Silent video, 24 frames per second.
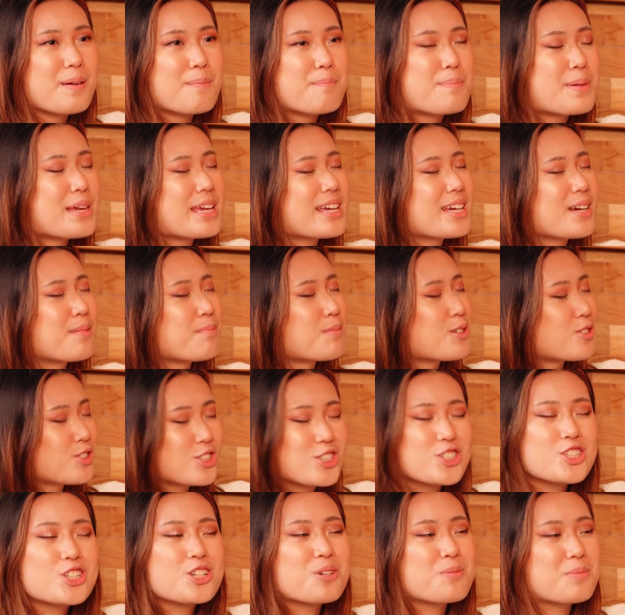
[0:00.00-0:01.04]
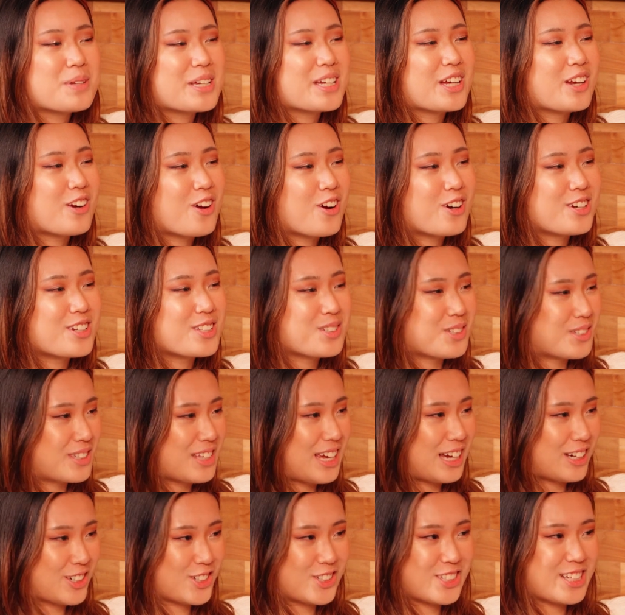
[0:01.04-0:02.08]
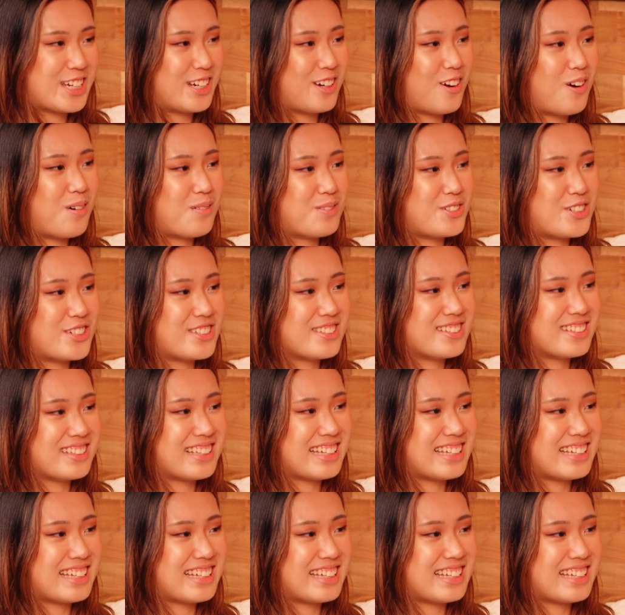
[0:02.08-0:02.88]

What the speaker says: being a musician or being an artist was actually an option.